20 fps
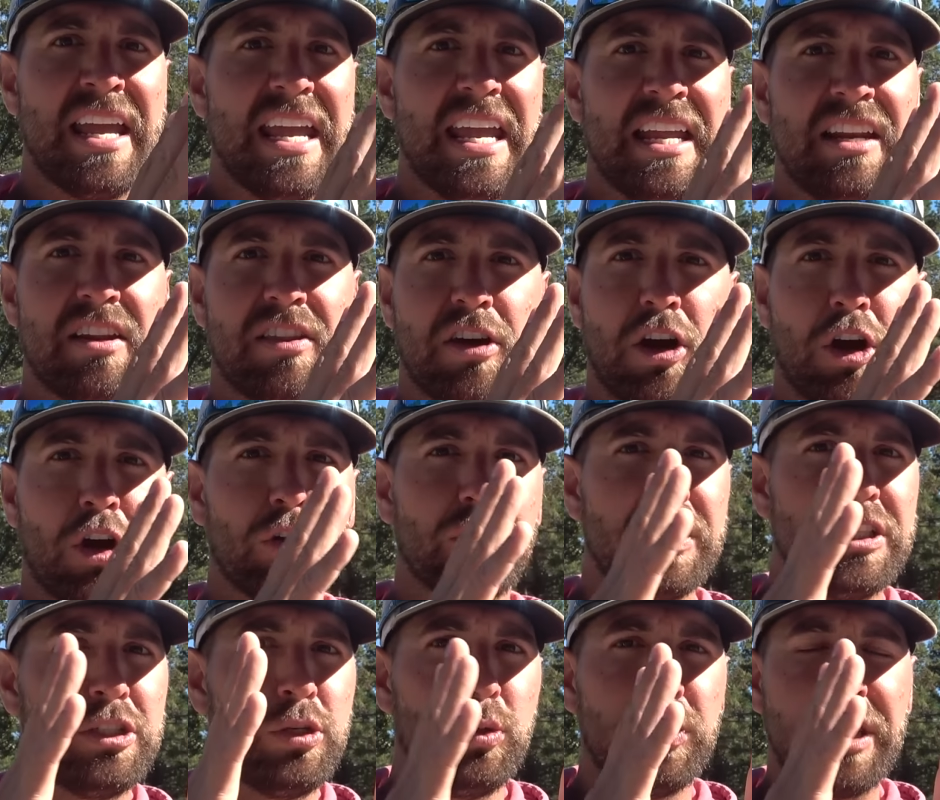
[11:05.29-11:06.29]
into the early
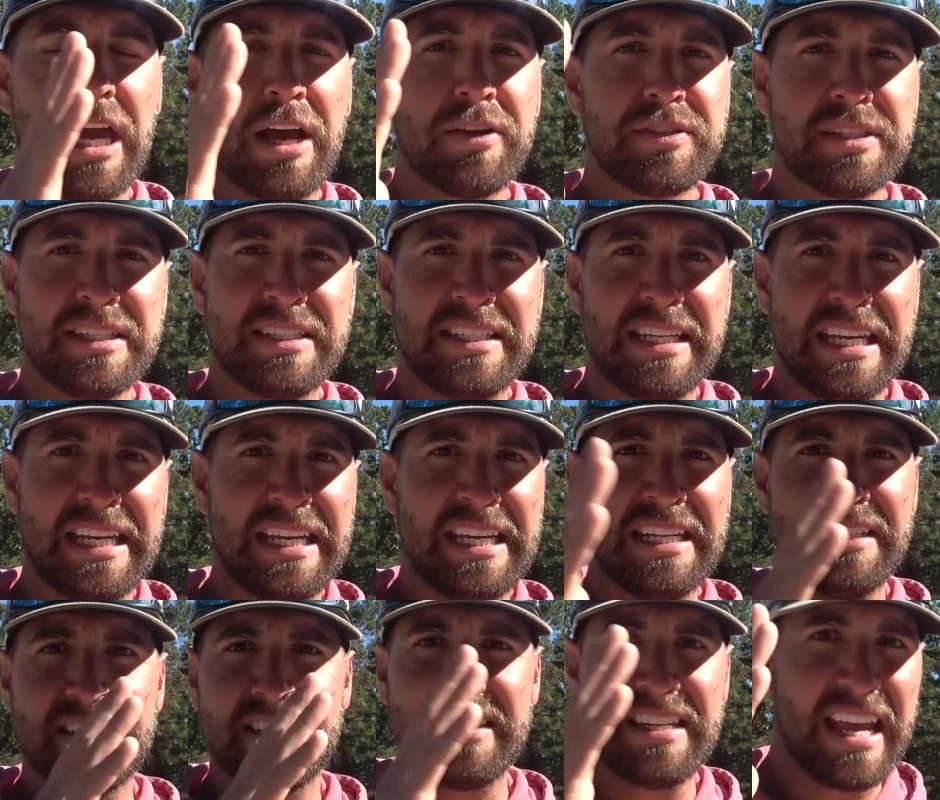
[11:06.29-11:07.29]
2000
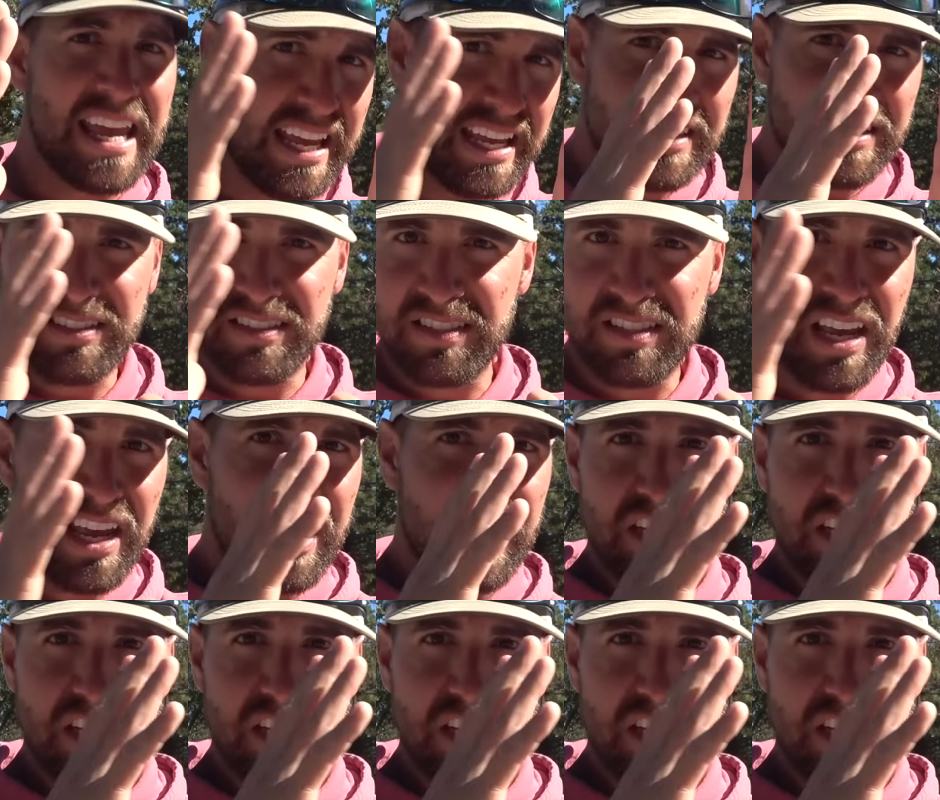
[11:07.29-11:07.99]
teens 10s